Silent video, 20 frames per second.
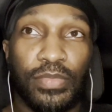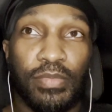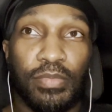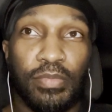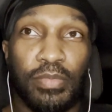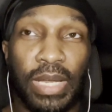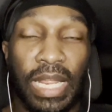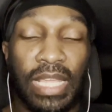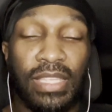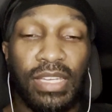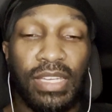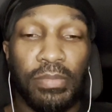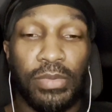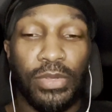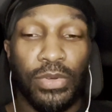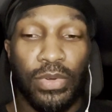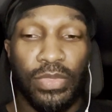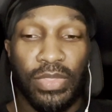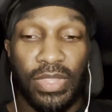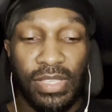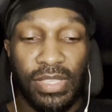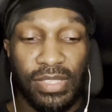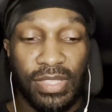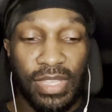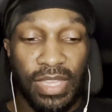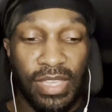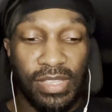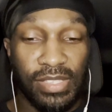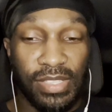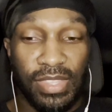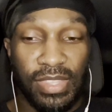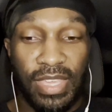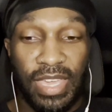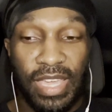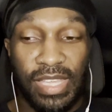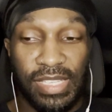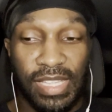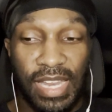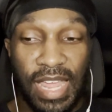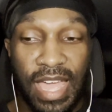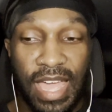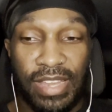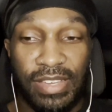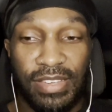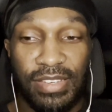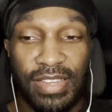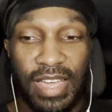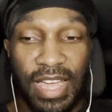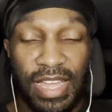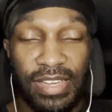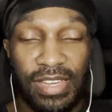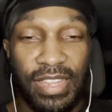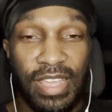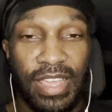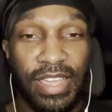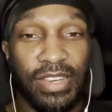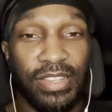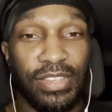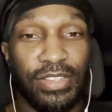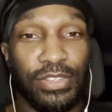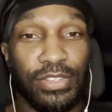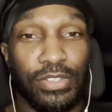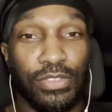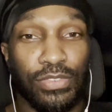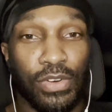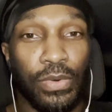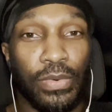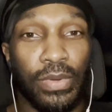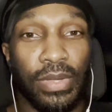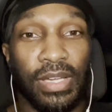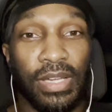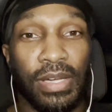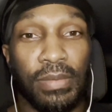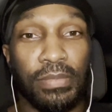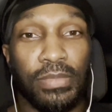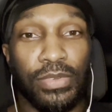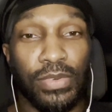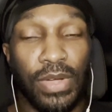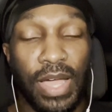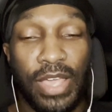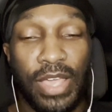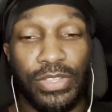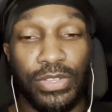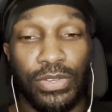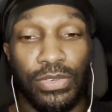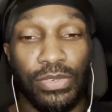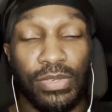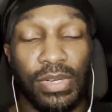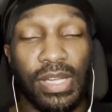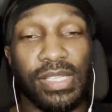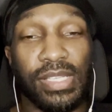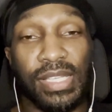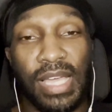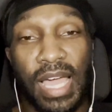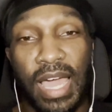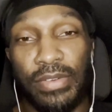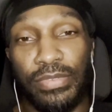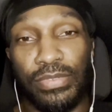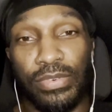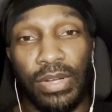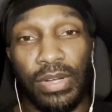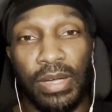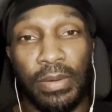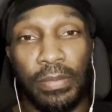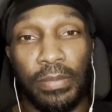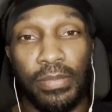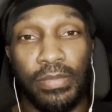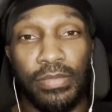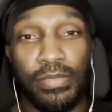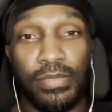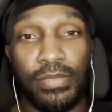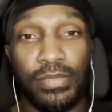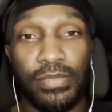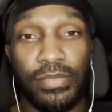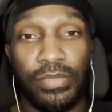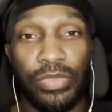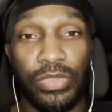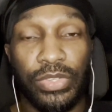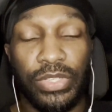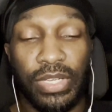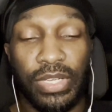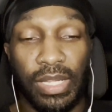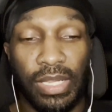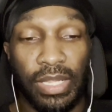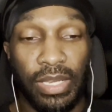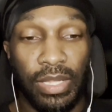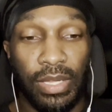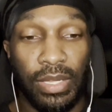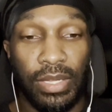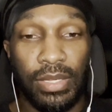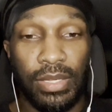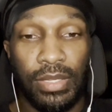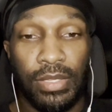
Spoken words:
But I ended up doing these things, the things that I did growing up in high school, aside from cheerleading.